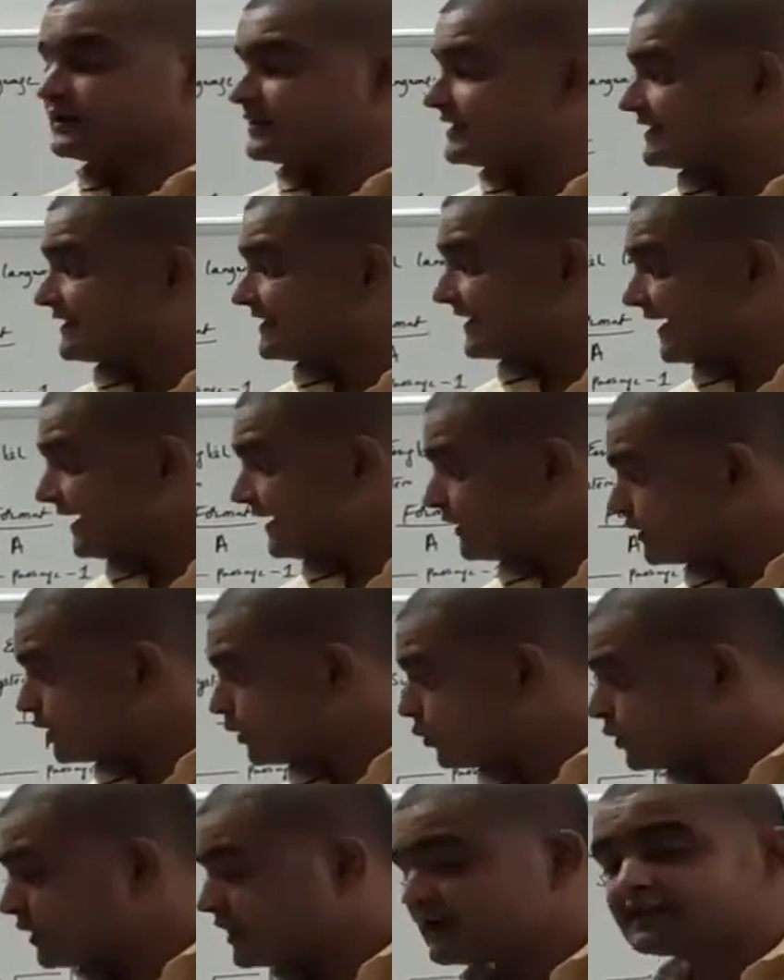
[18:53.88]
saying
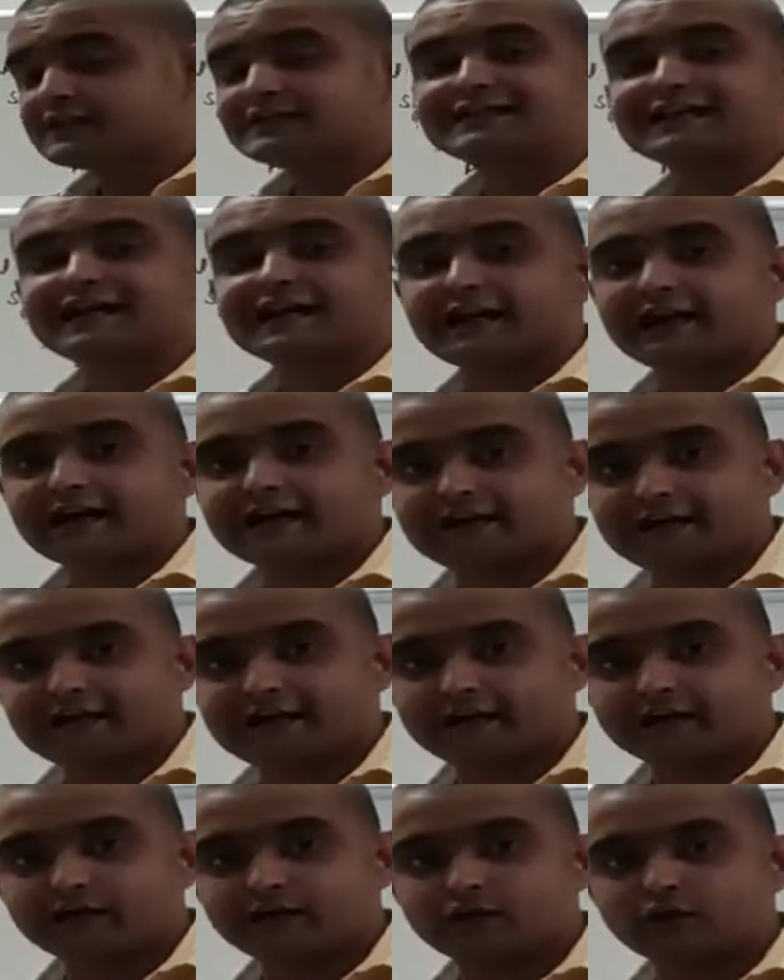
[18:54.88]
the words
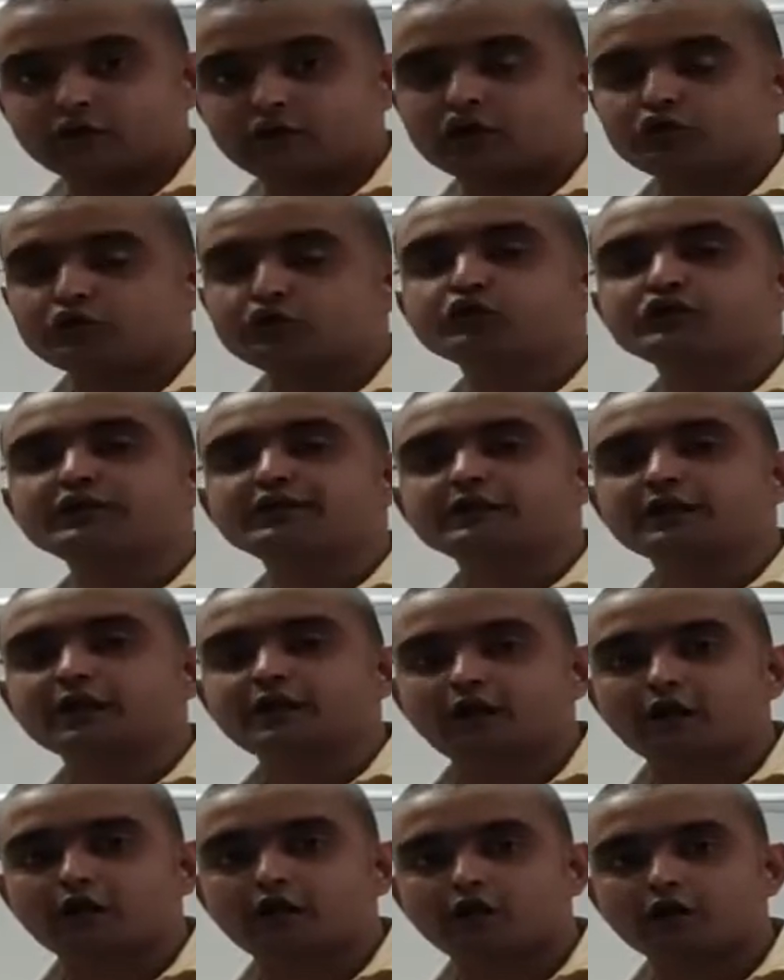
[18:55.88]
correctly. You're not using the
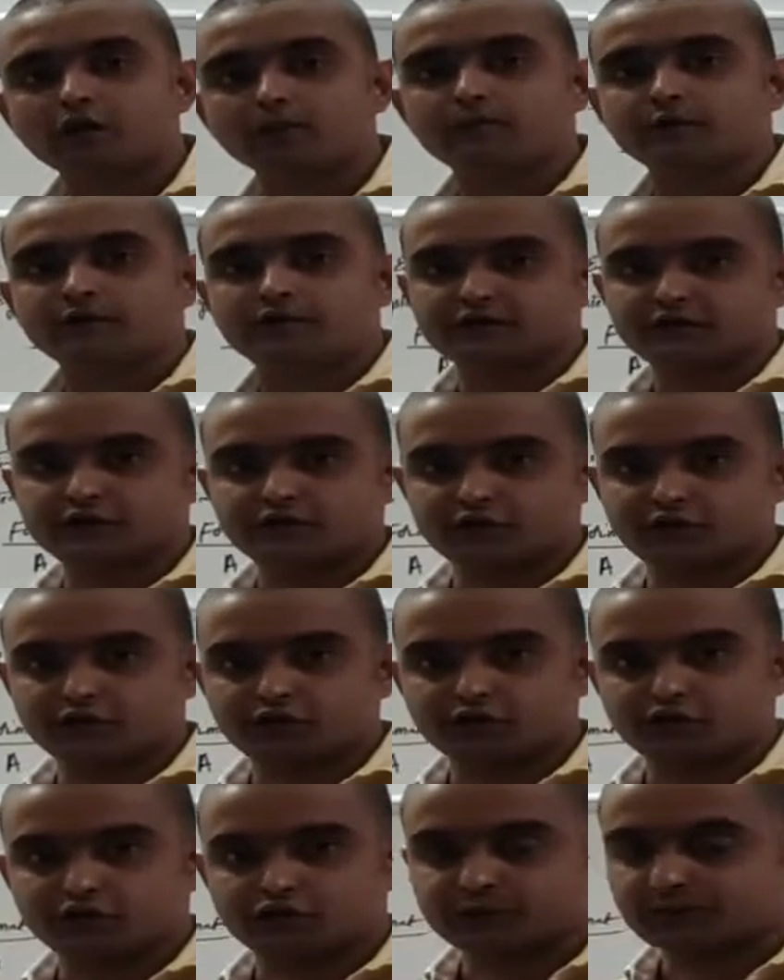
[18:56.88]
wrong
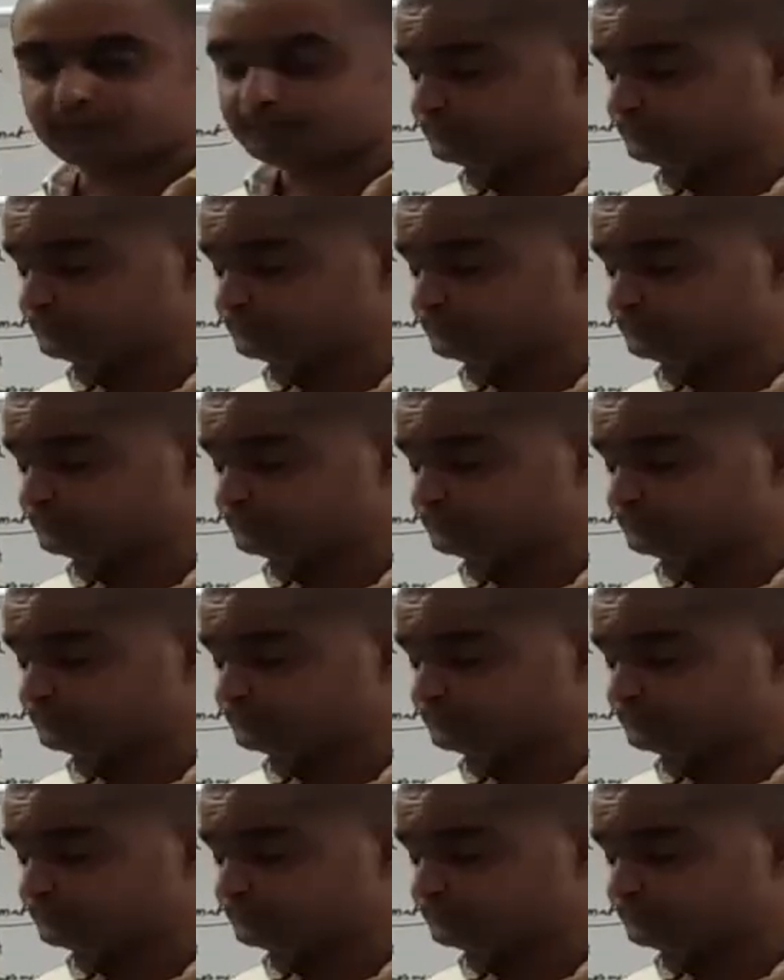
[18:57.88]
pronunciation.